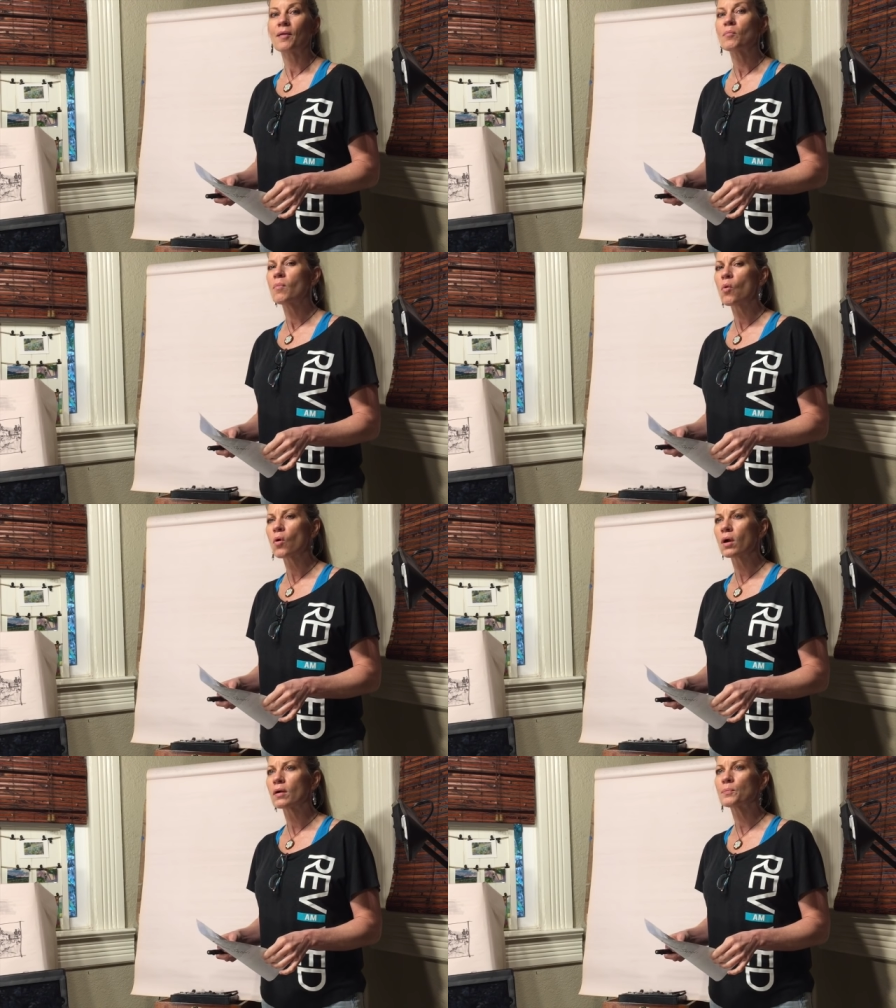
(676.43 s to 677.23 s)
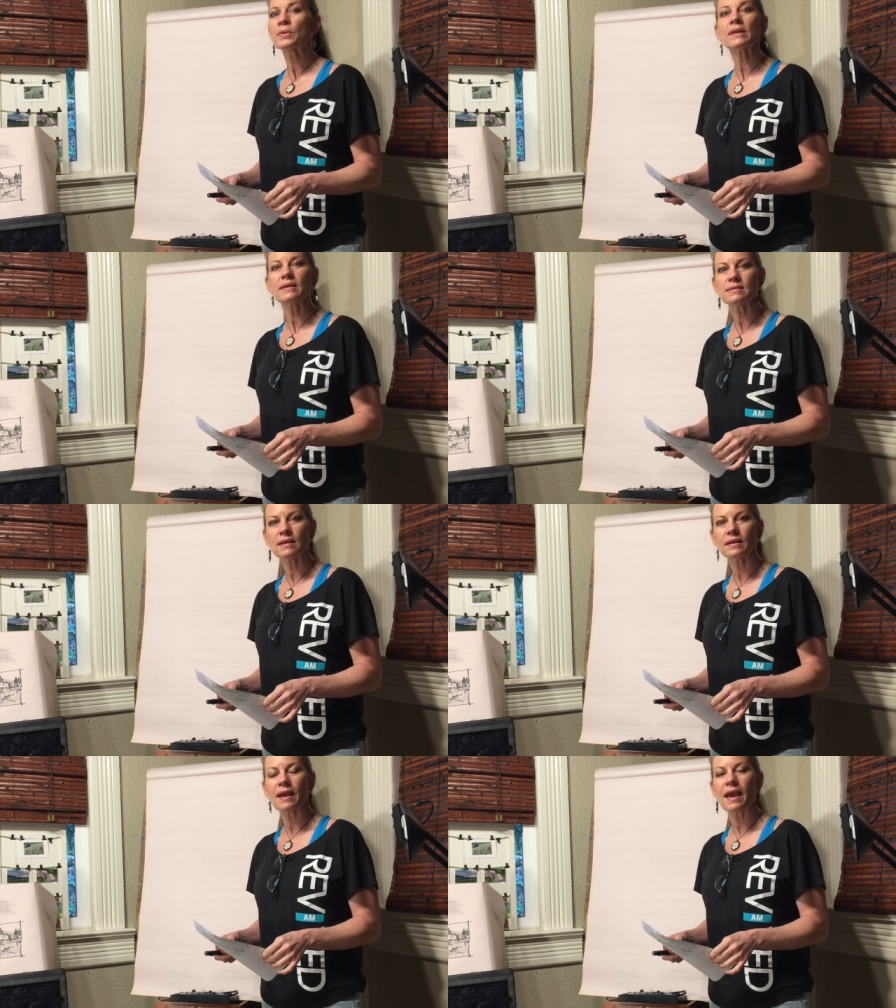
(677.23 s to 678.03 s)
more
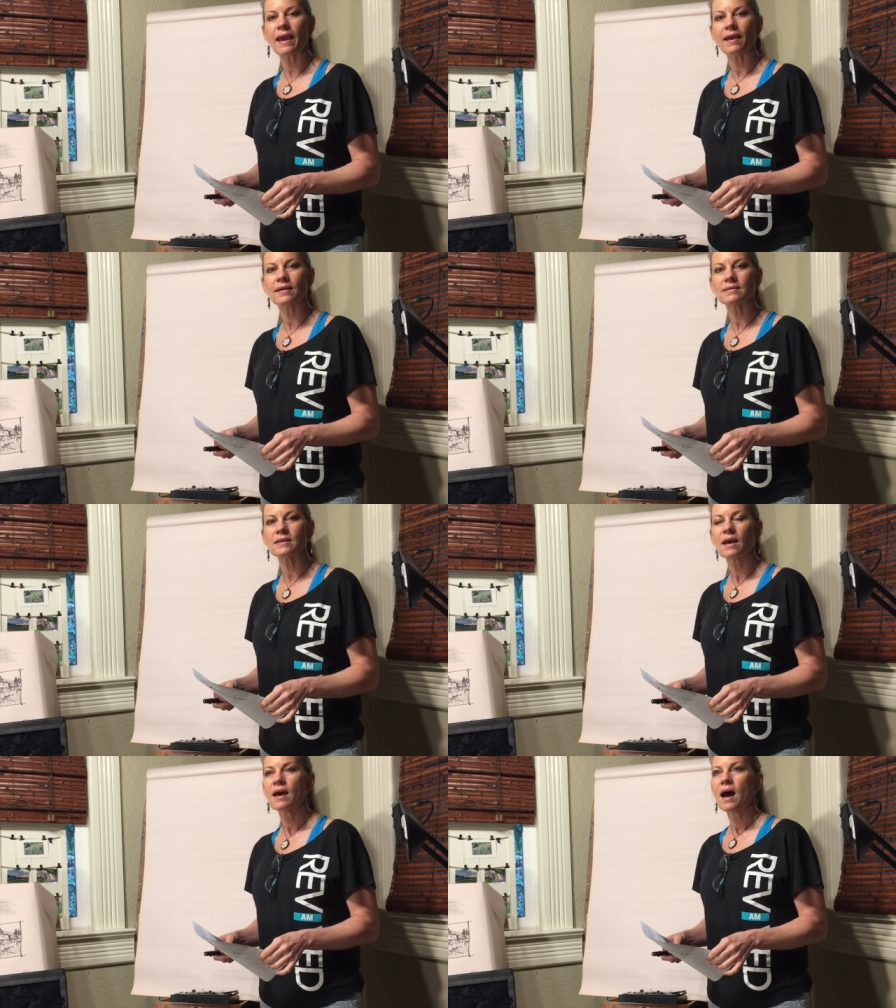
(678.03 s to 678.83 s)
pleasing and